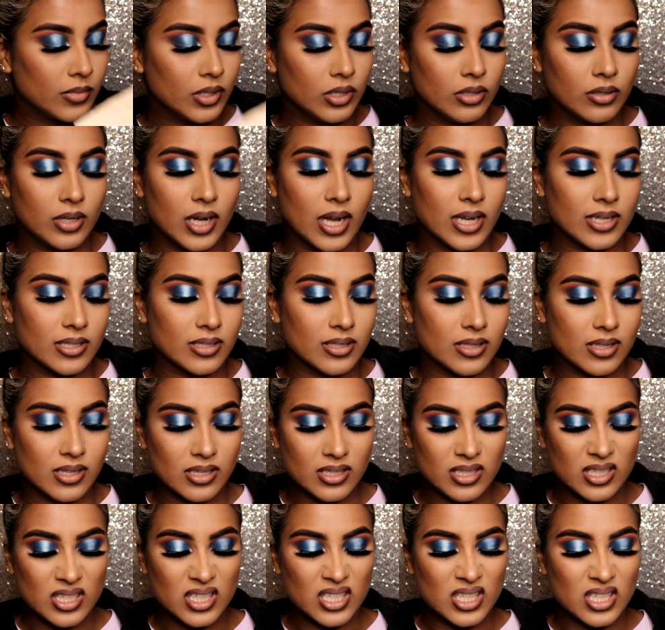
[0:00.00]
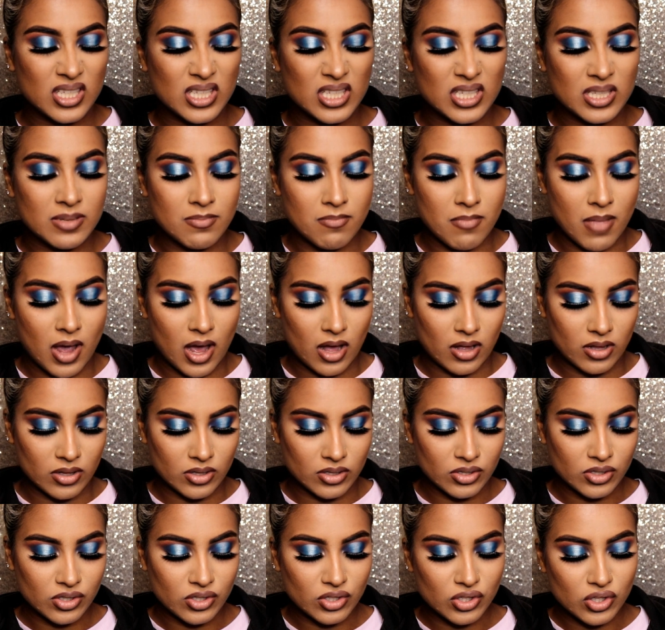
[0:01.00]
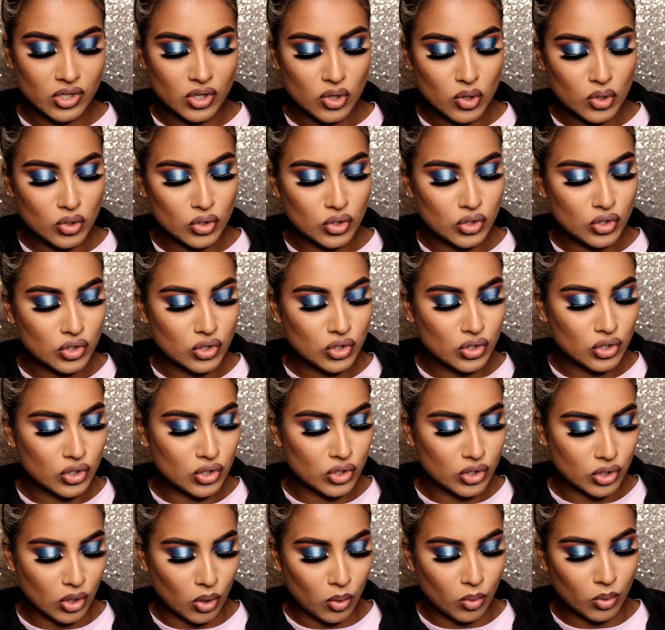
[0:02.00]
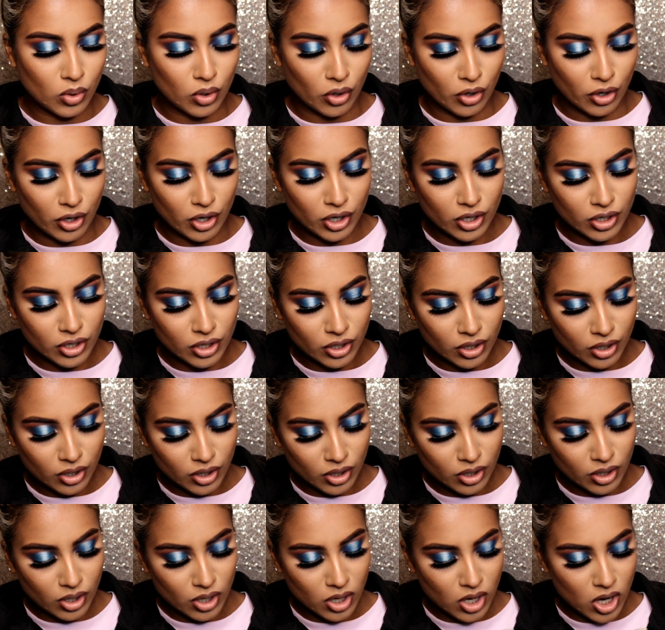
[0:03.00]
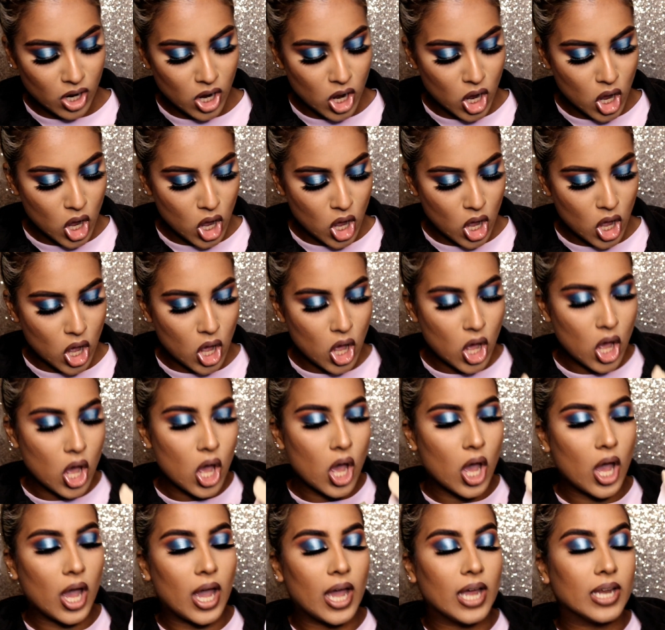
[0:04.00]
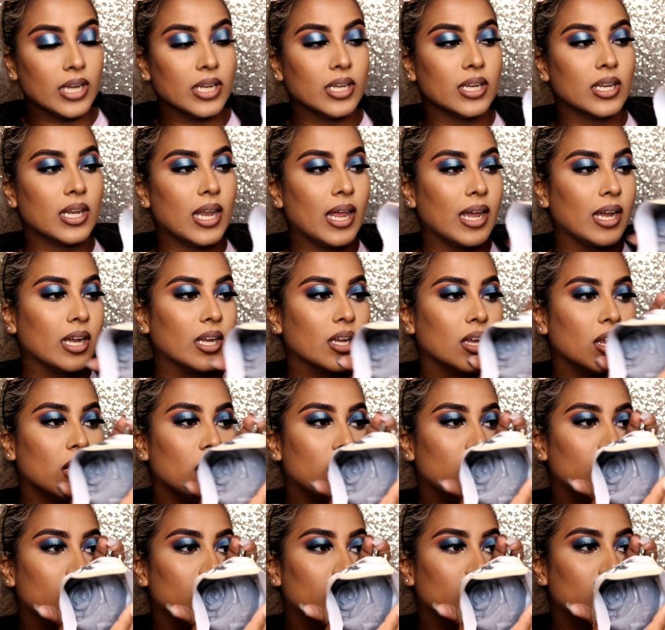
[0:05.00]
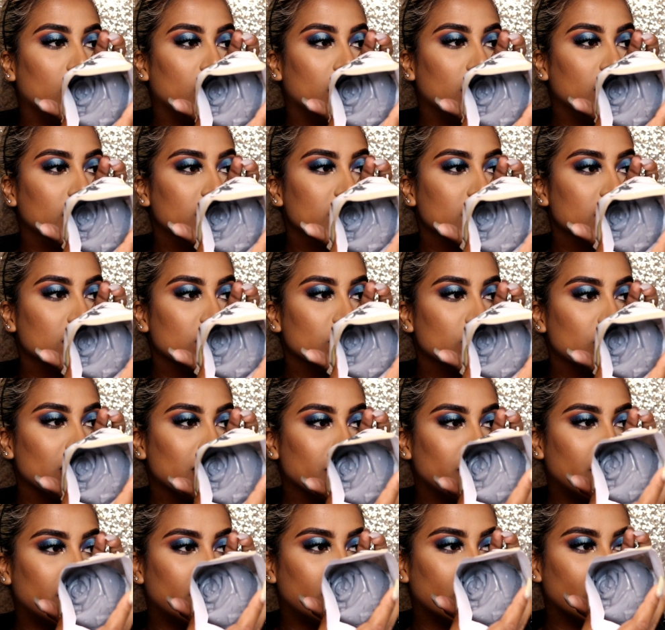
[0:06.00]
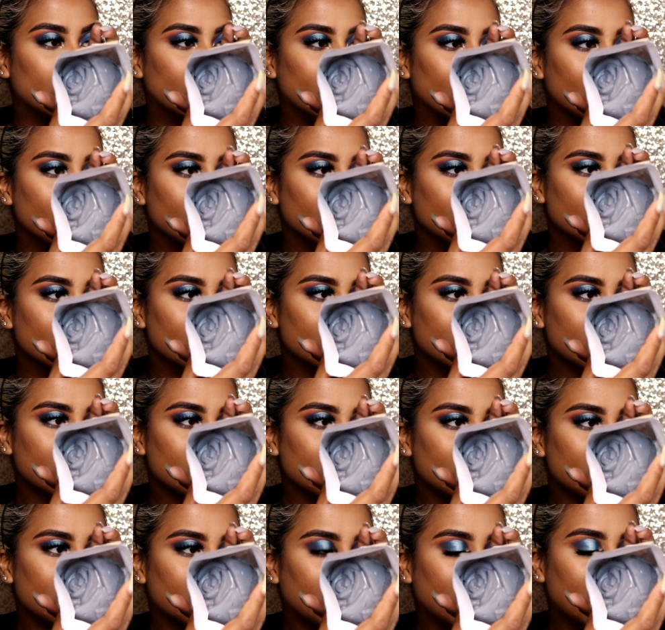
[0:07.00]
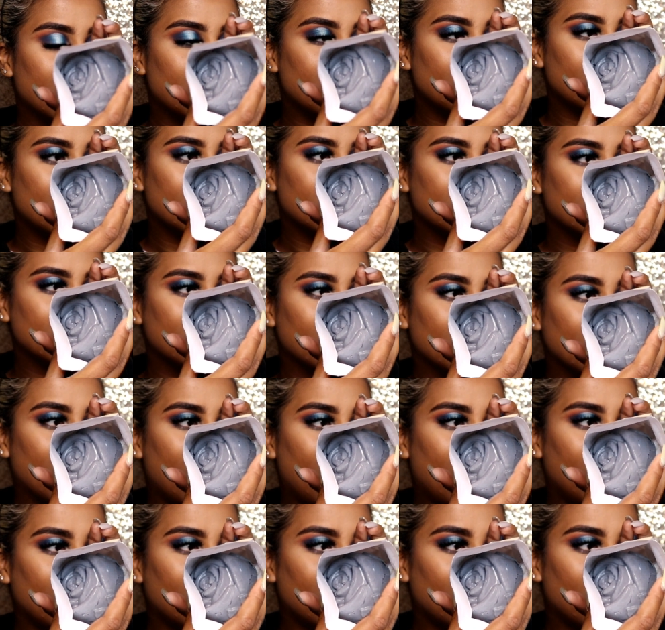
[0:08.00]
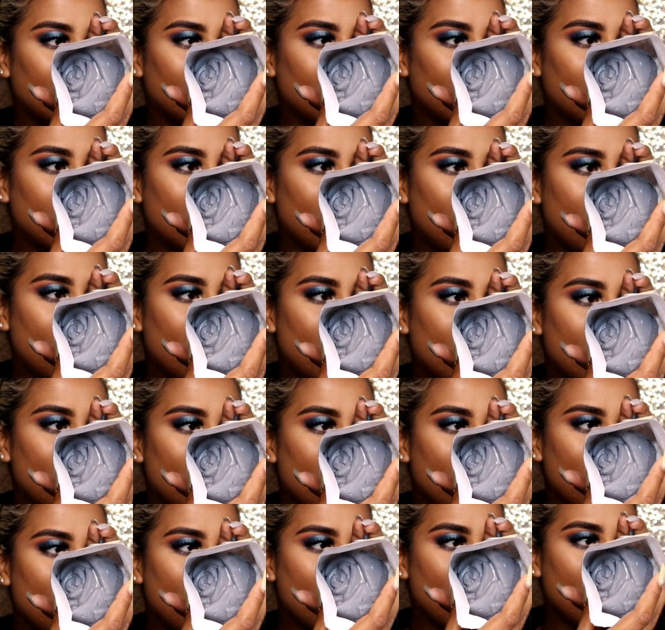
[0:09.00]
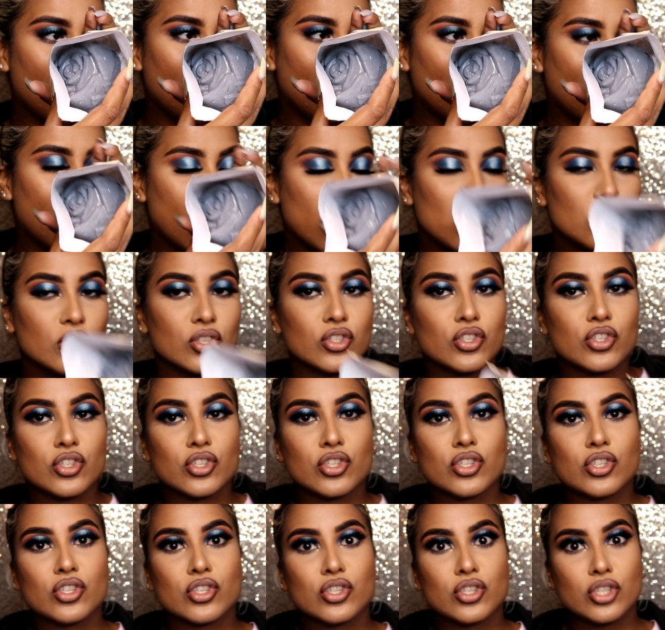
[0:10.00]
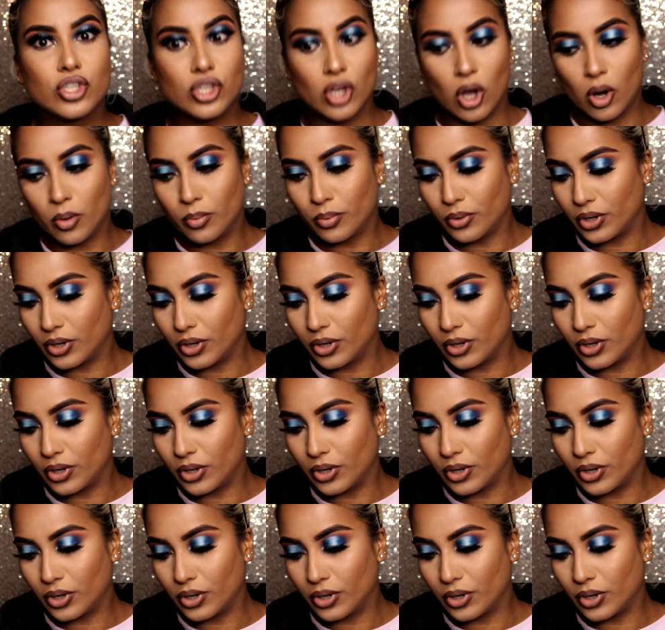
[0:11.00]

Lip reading: you guys, this smells so good, and it's in the shape of a rose. Can you guys see that? So